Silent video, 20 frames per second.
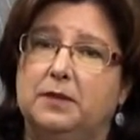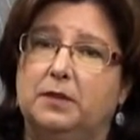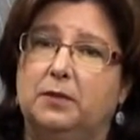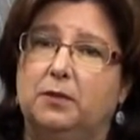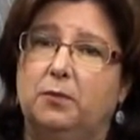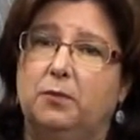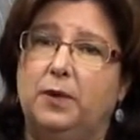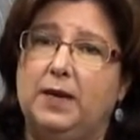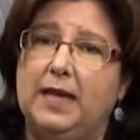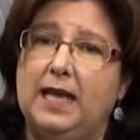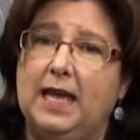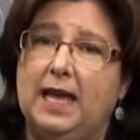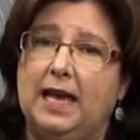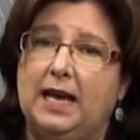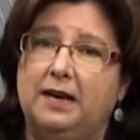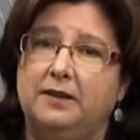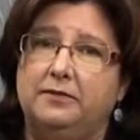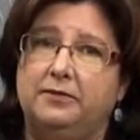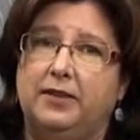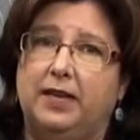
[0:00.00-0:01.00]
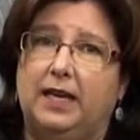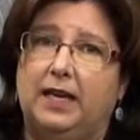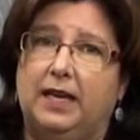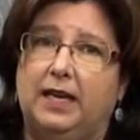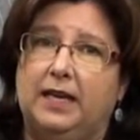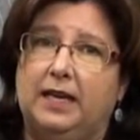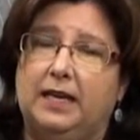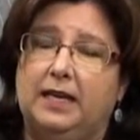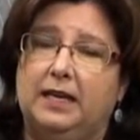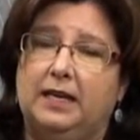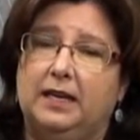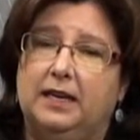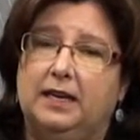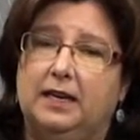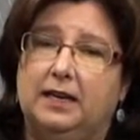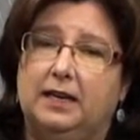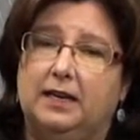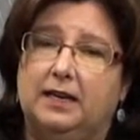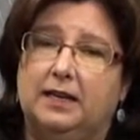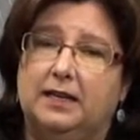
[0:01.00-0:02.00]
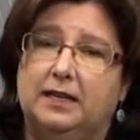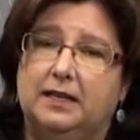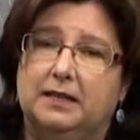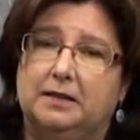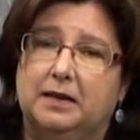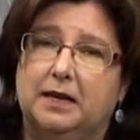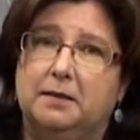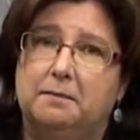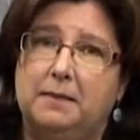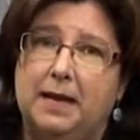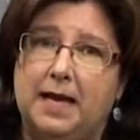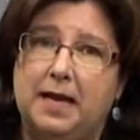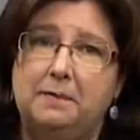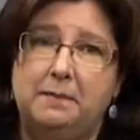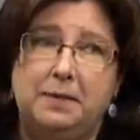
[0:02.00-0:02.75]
We have a map